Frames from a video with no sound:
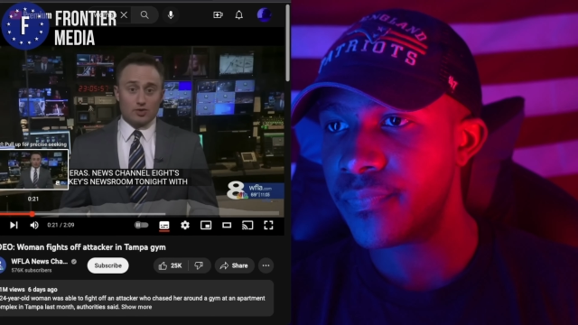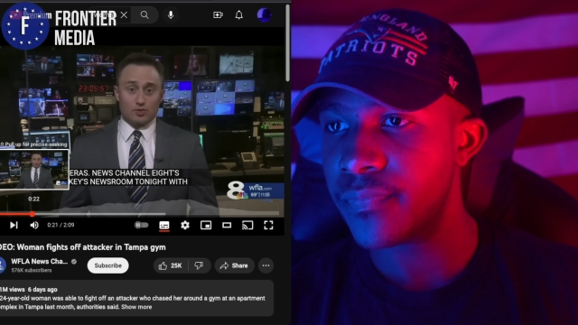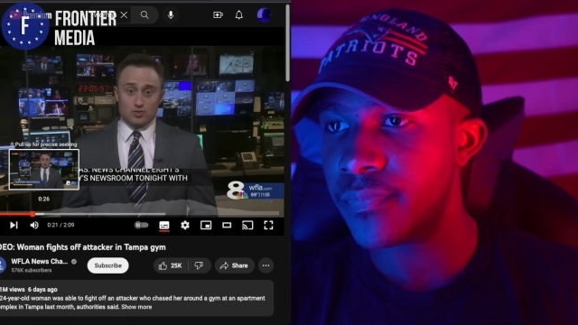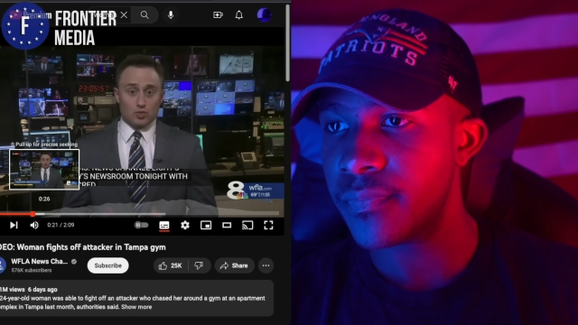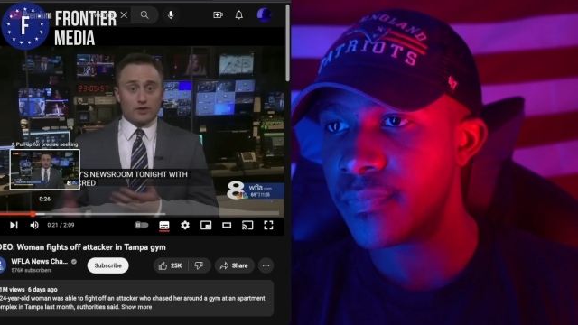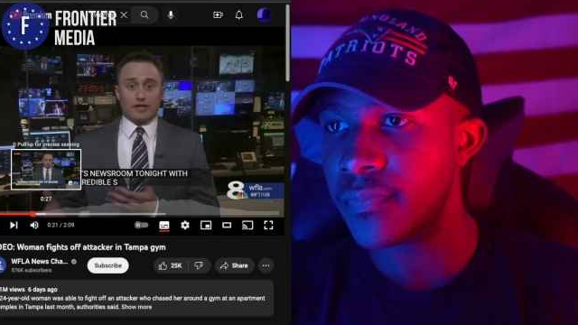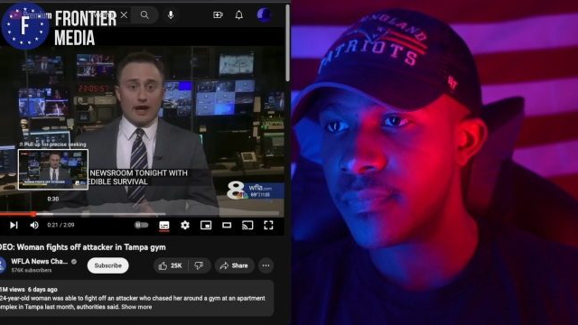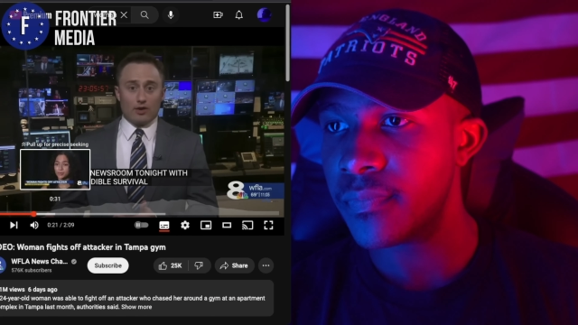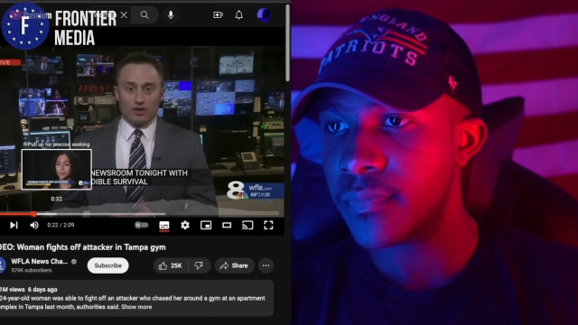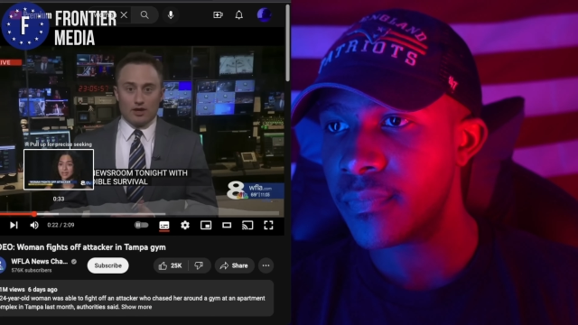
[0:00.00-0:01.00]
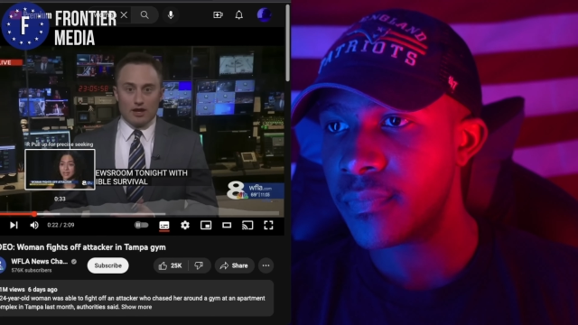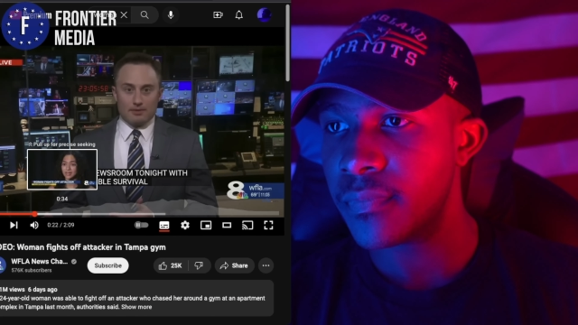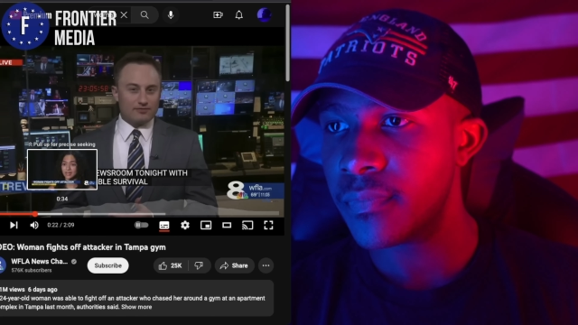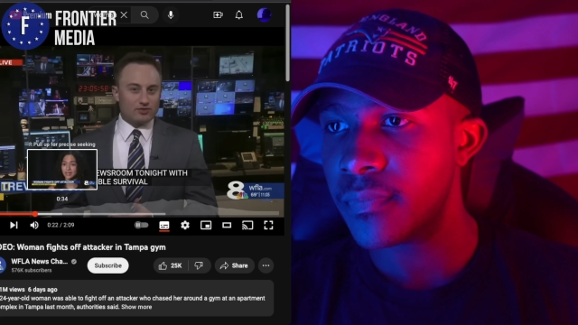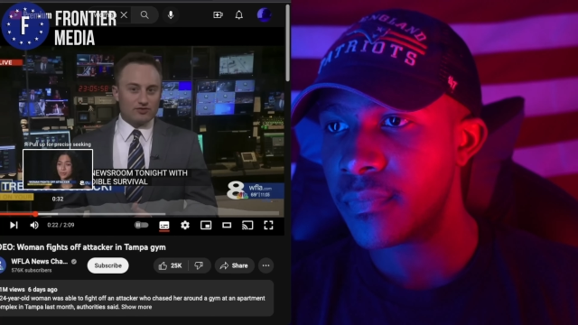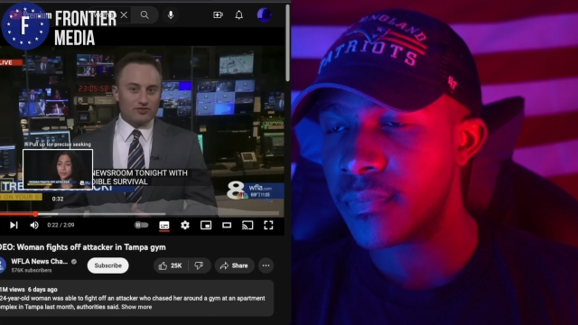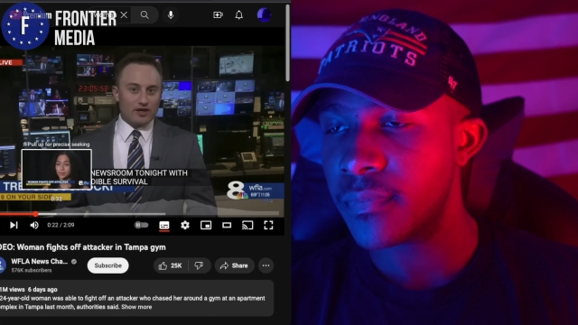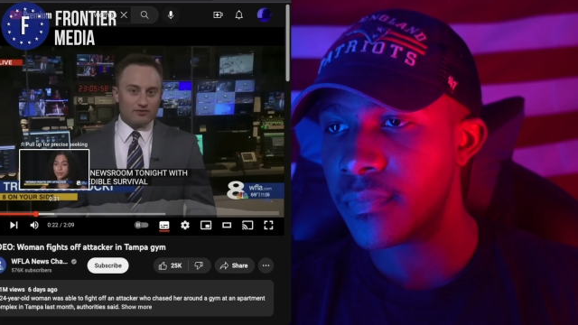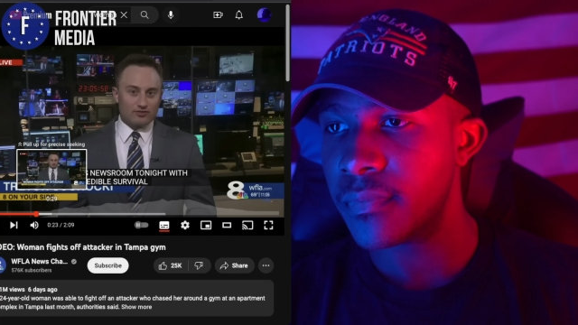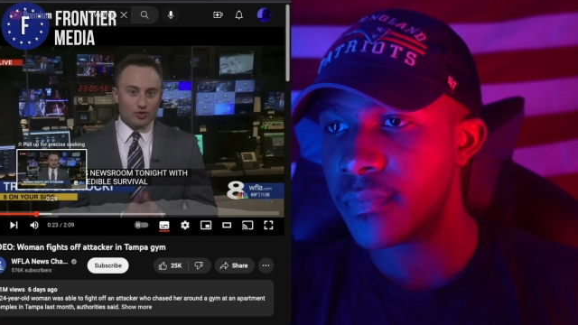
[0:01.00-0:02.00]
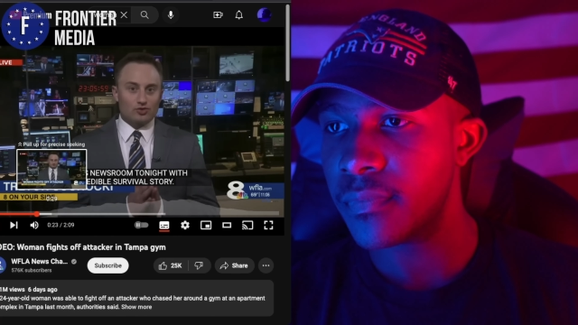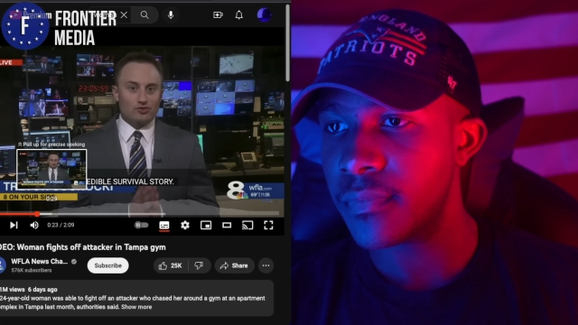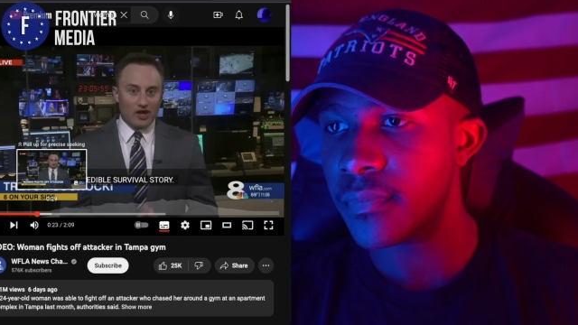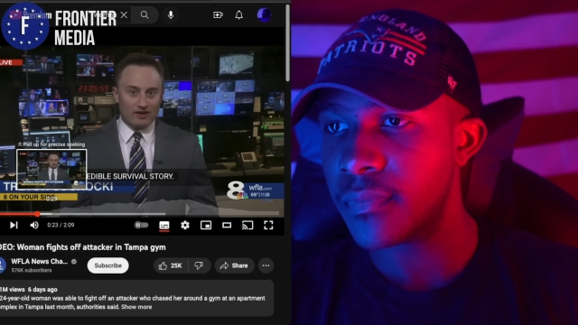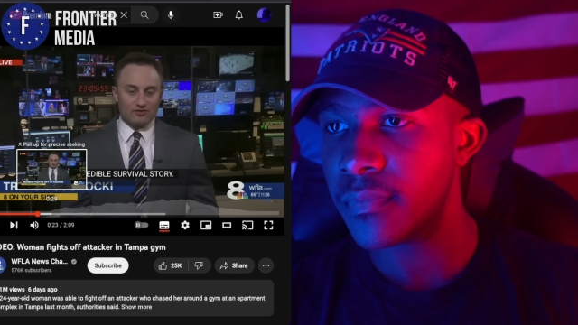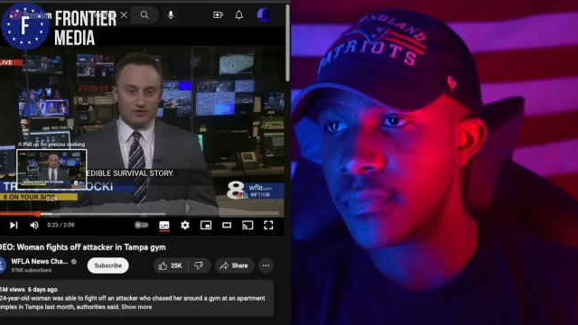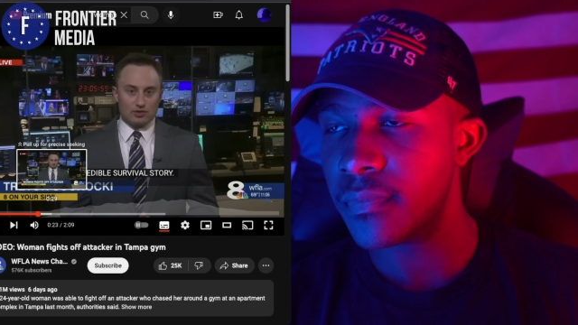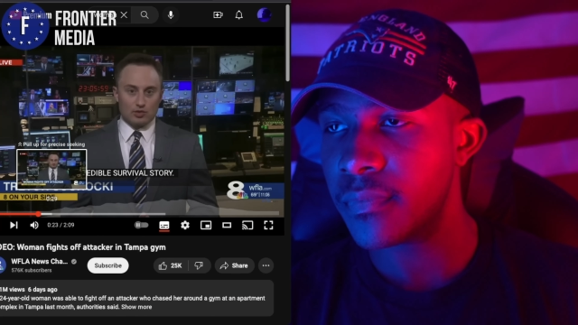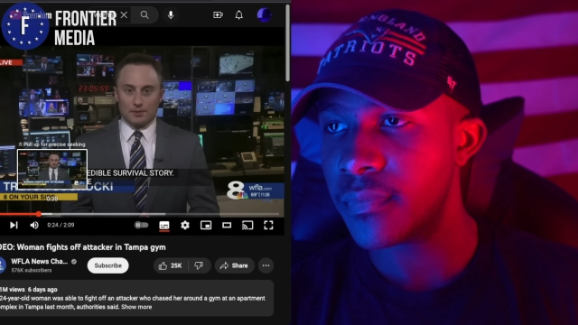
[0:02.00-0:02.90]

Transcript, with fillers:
Speaker 1: attacker was working out but after fighting for her life,